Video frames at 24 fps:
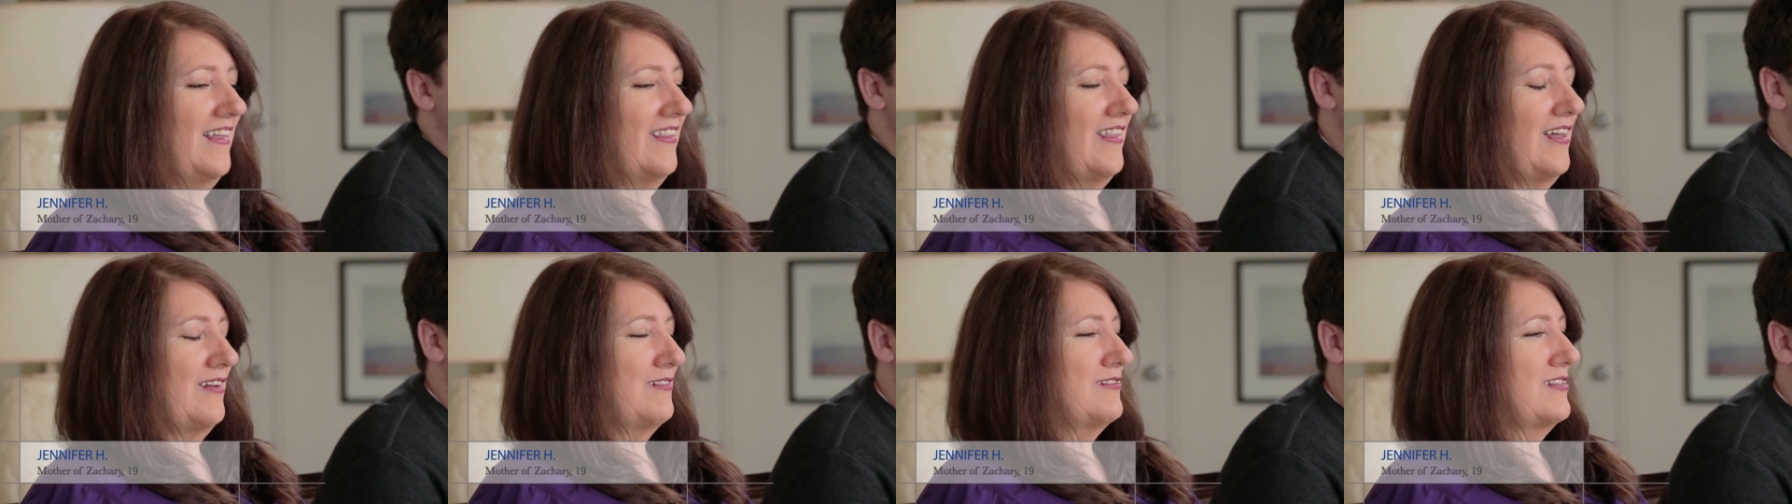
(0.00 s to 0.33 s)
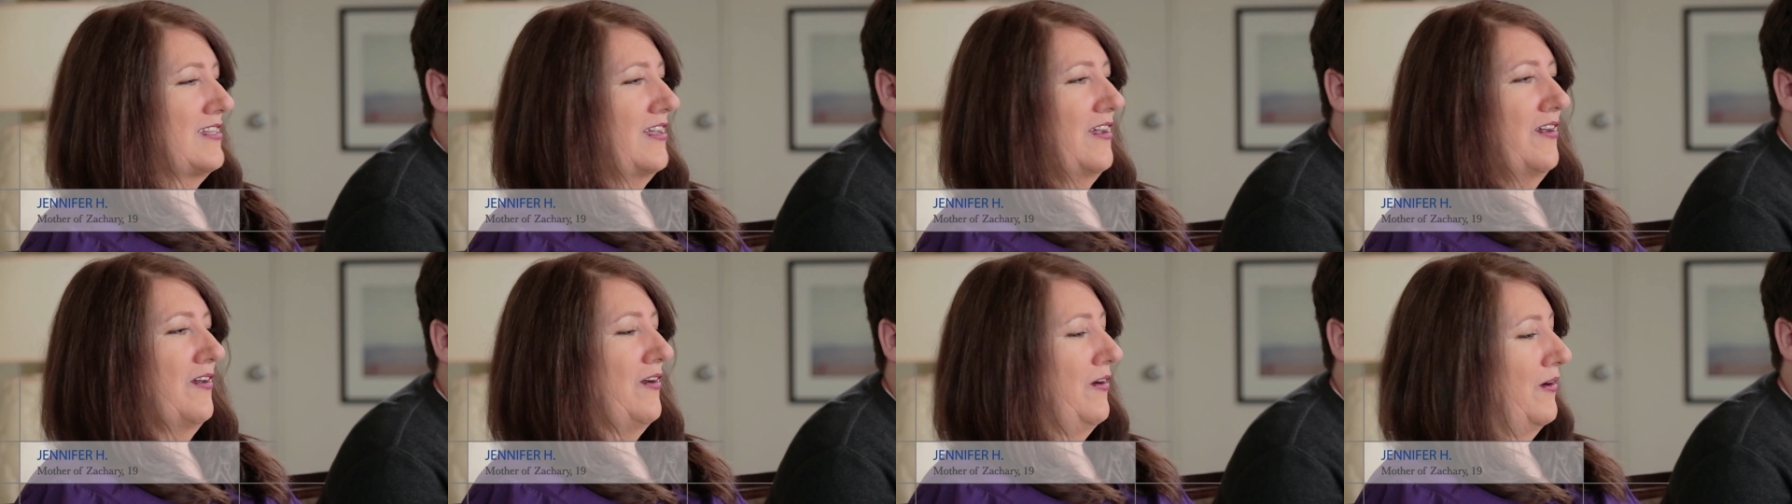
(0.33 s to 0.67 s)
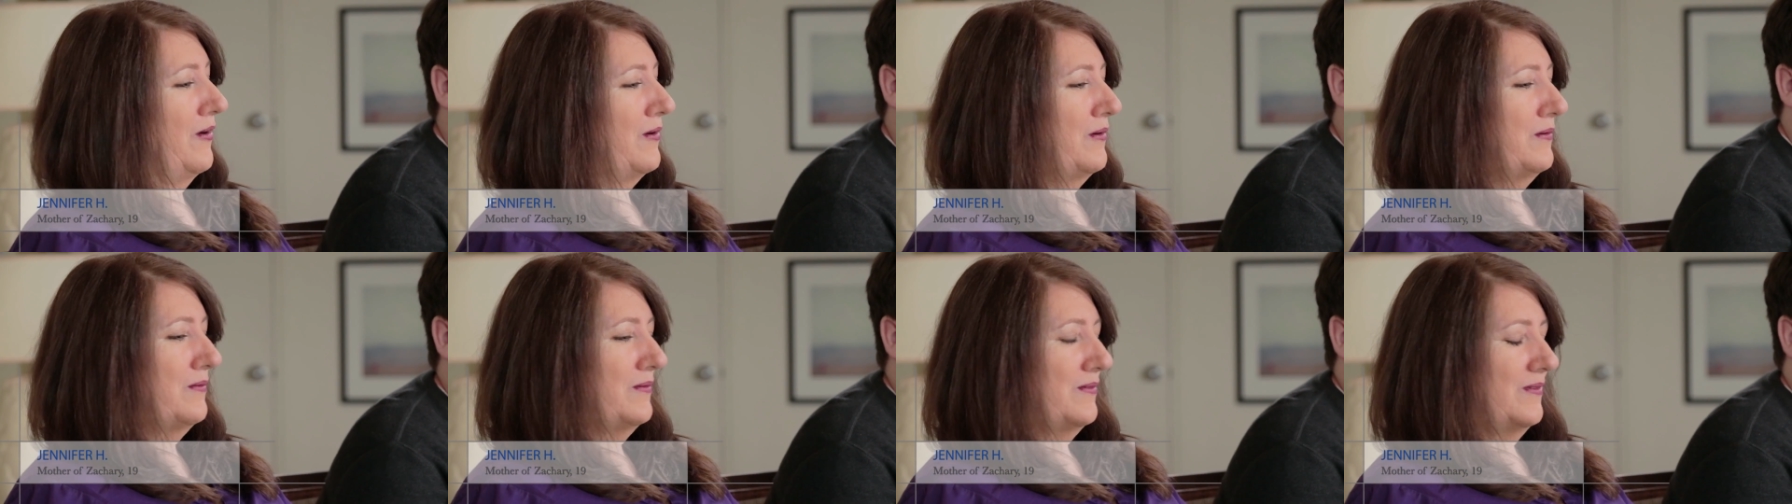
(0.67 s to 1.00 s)
they'd say,
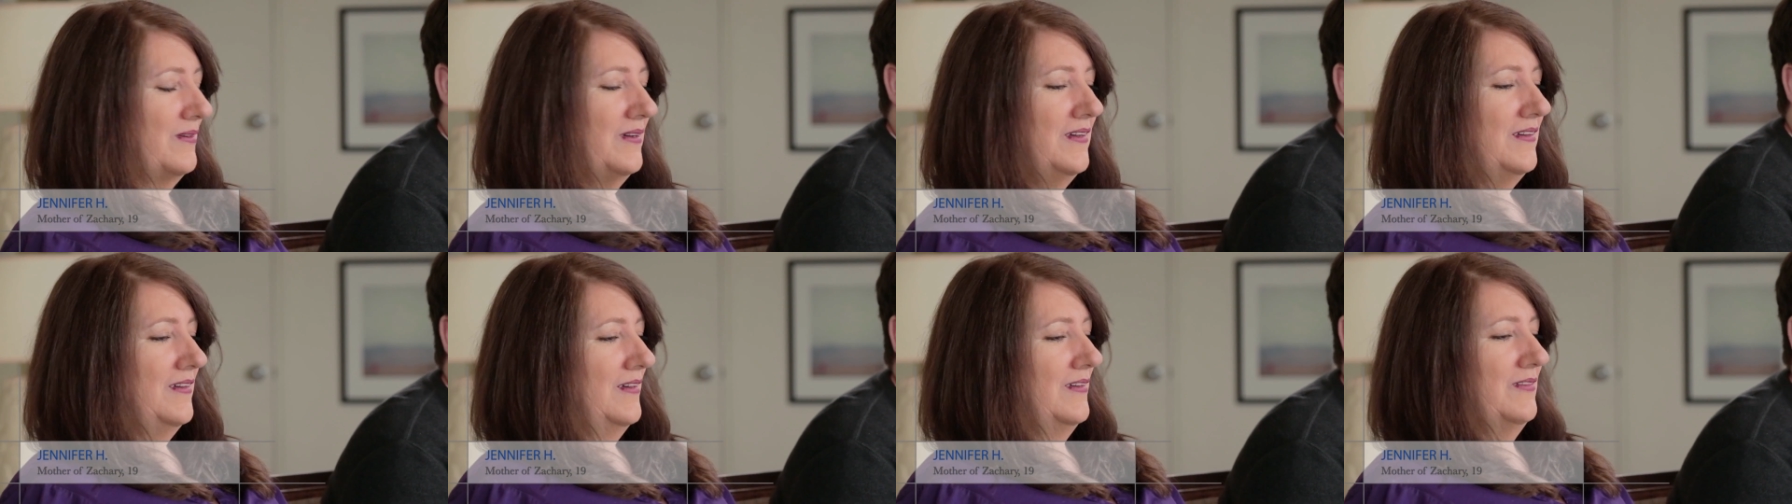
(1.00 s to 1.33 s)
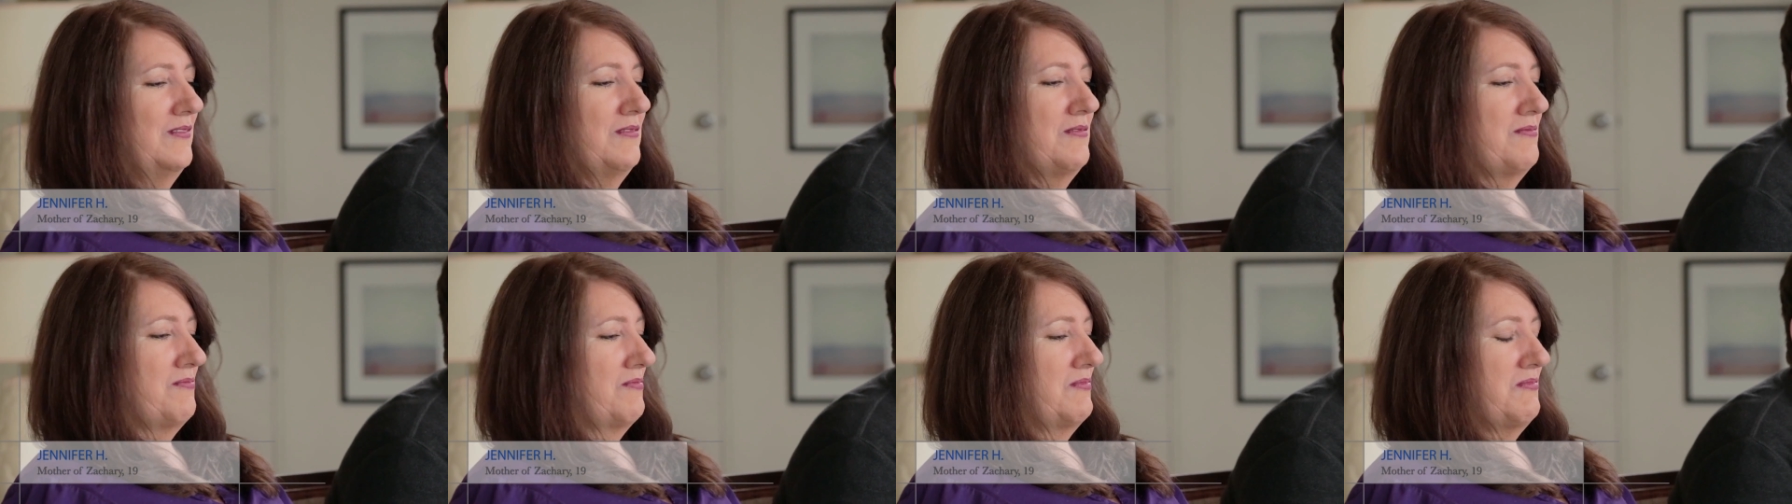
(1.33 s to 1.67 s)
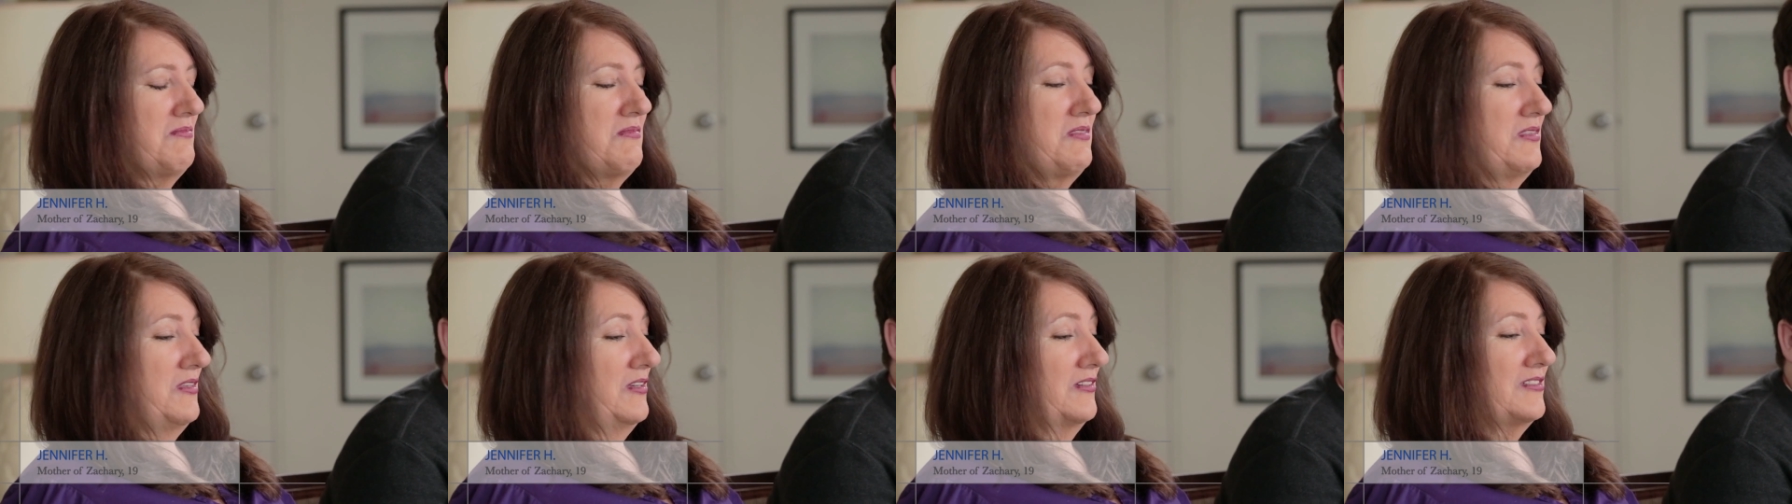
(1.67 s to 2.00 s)
"Oh,
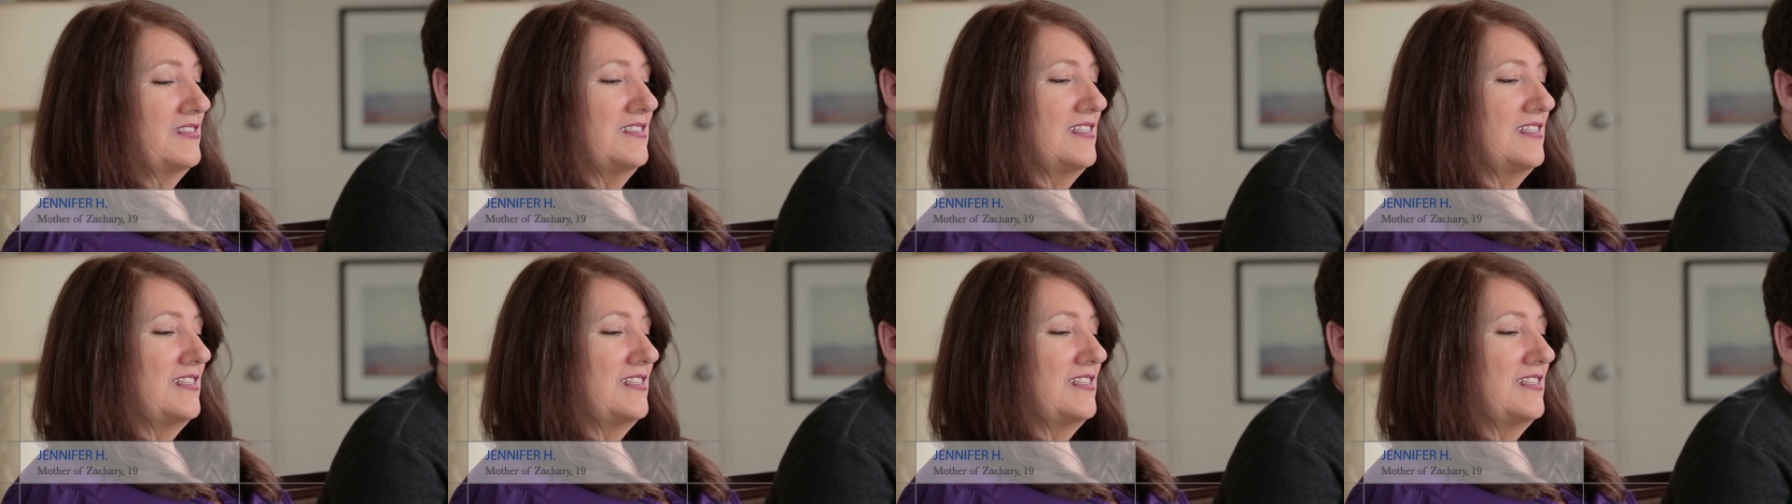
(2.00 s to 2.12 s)
your